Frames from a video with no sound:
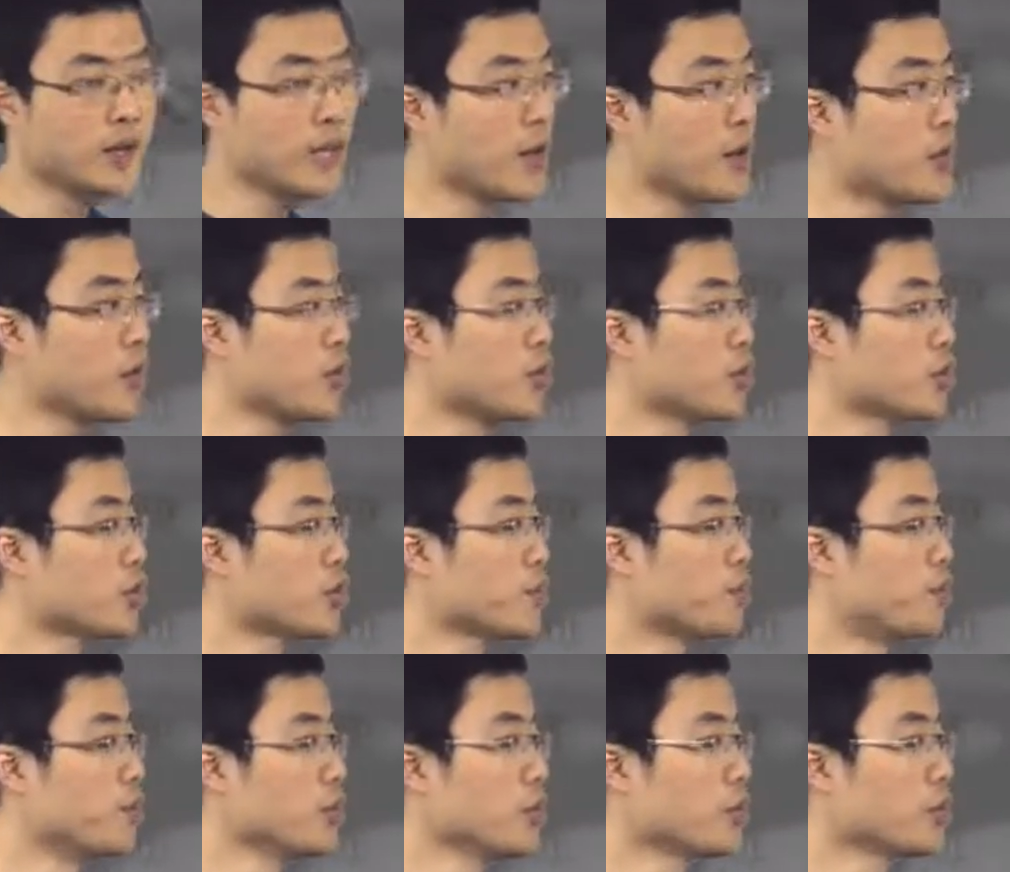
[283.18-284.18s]
Then we use the
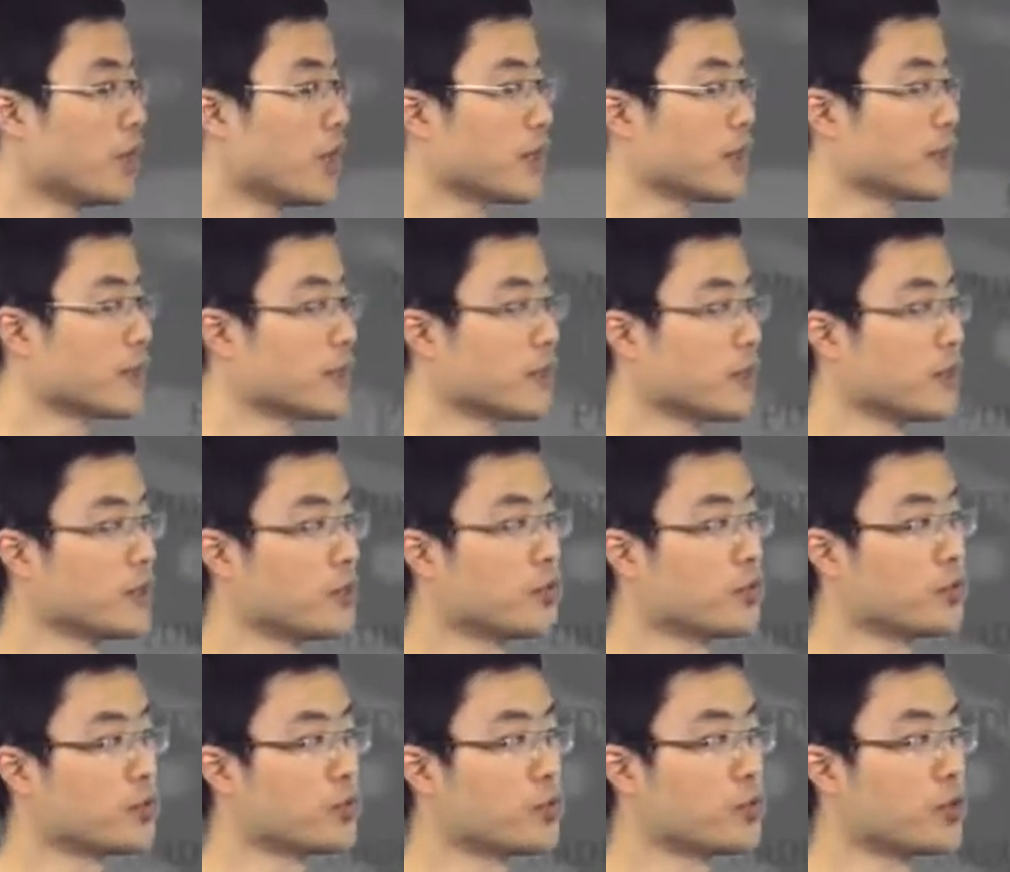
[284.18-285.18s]
blue dots
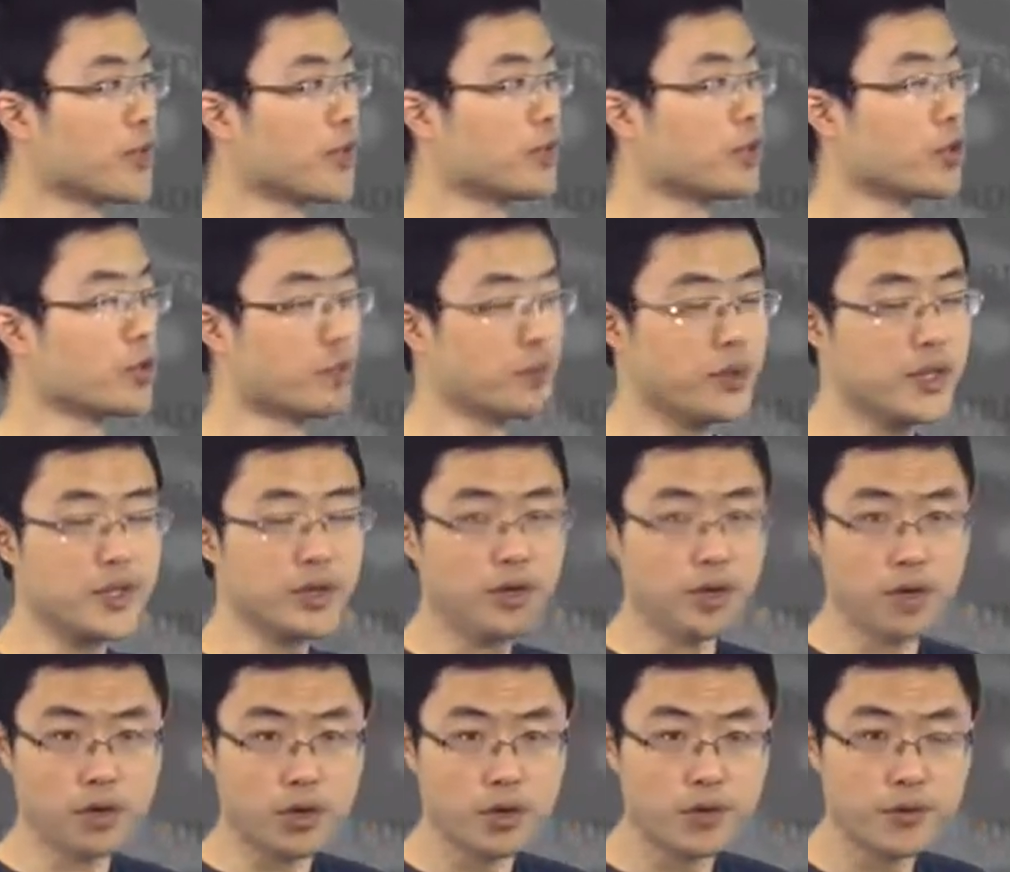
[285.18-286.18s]
to train the green
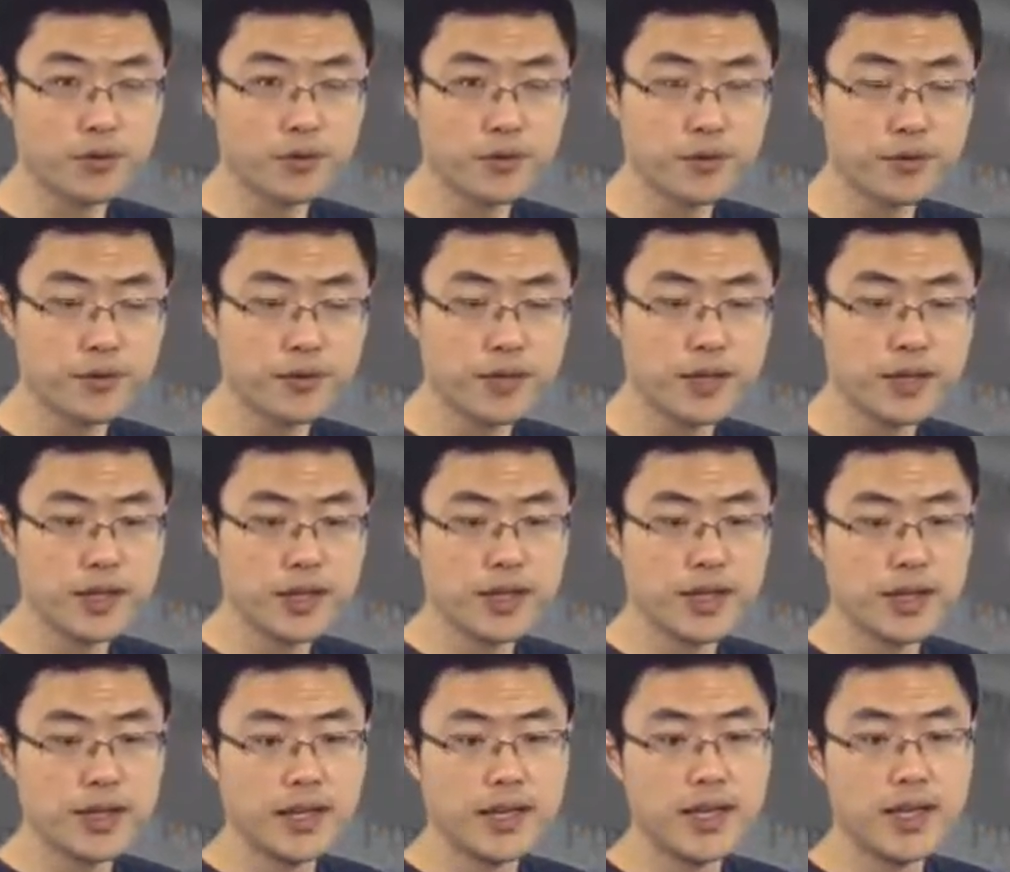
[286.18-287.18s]
curve,
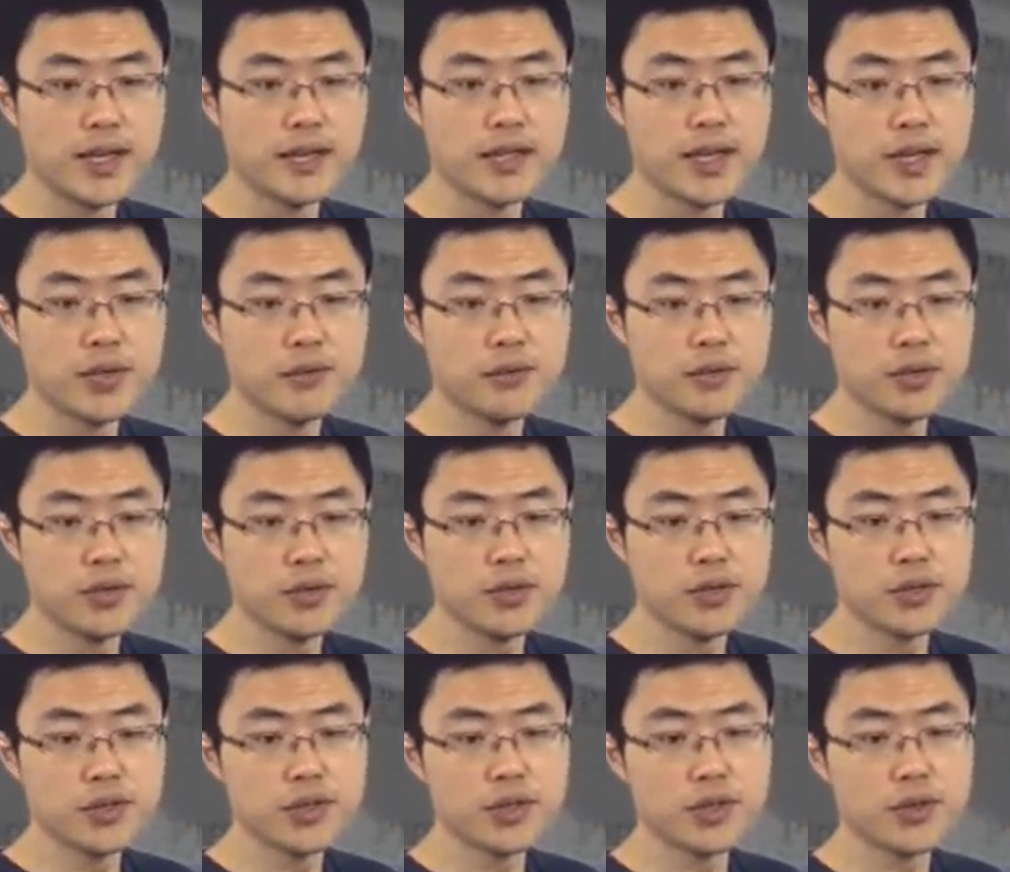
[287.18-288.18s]
and then we
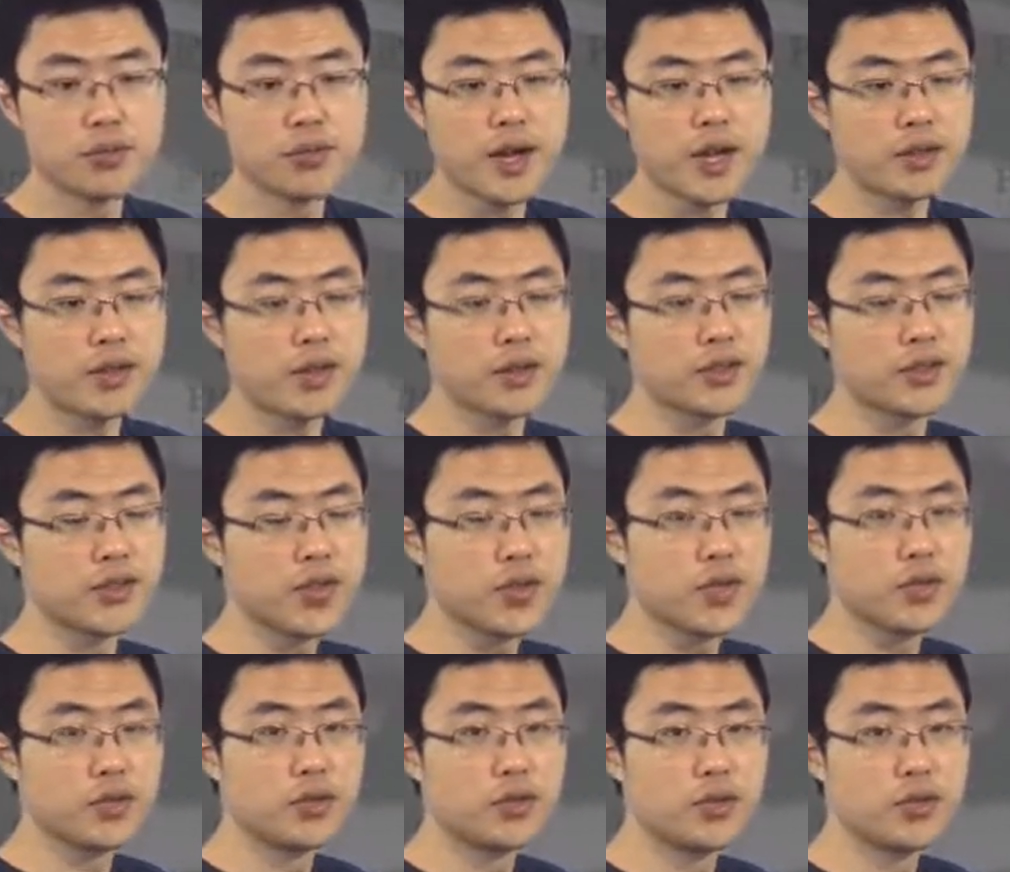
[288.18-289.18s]
use the red dots
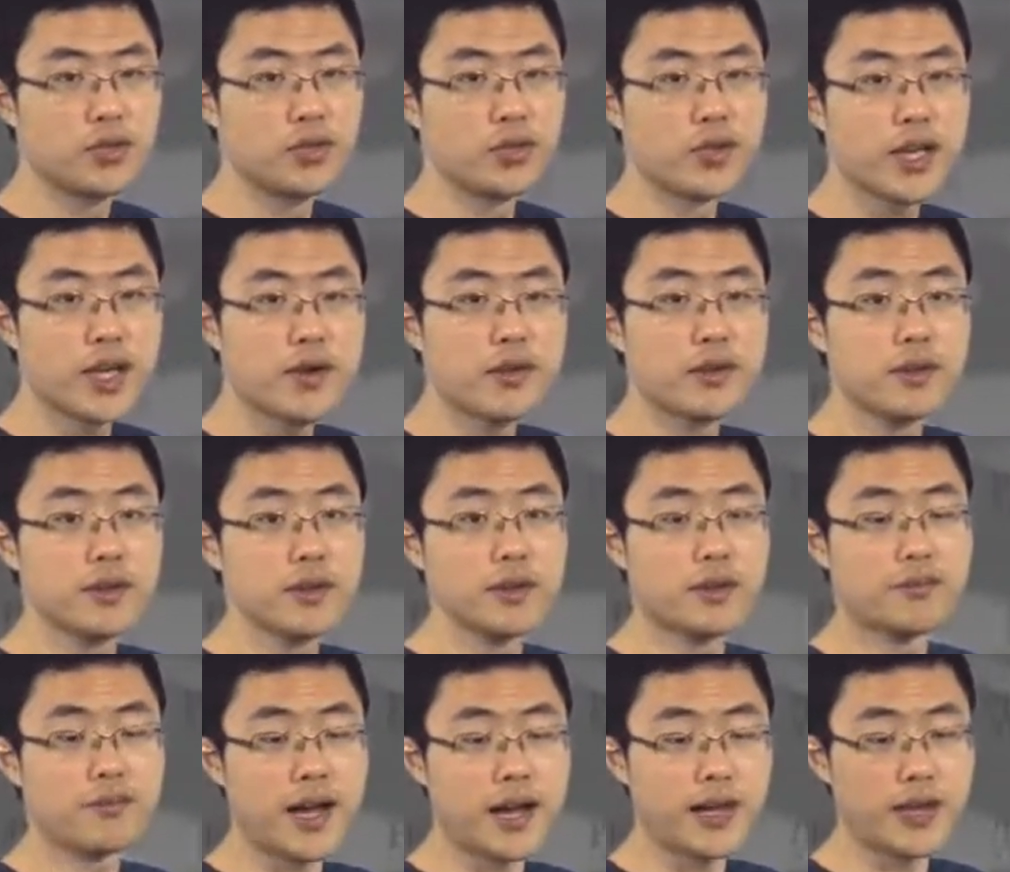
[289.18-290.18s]
to calculate
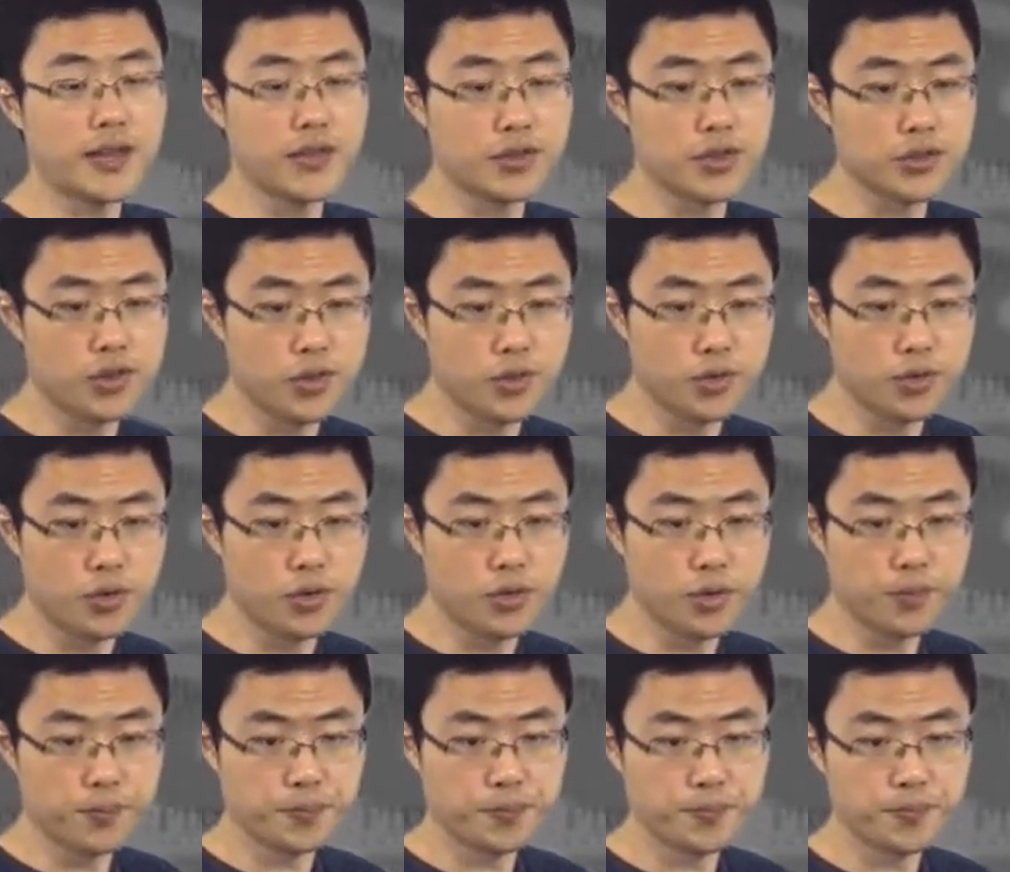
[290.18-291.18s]
the validation
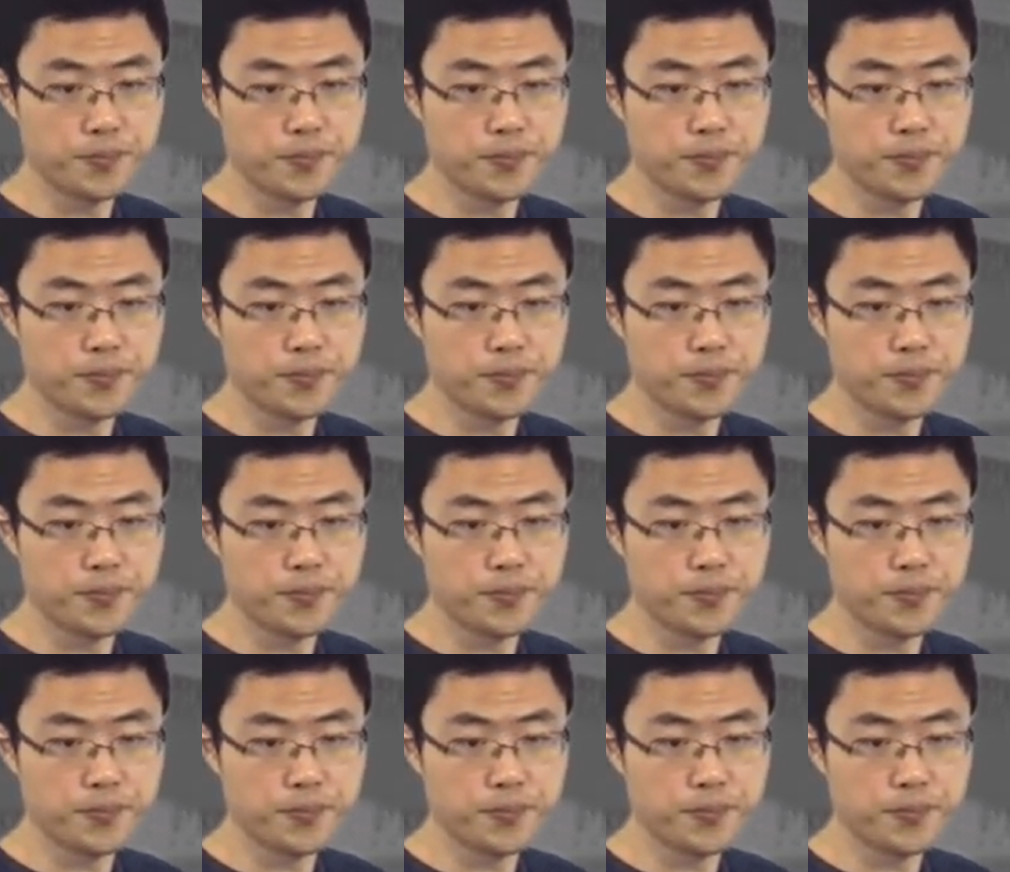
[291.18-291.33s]
score.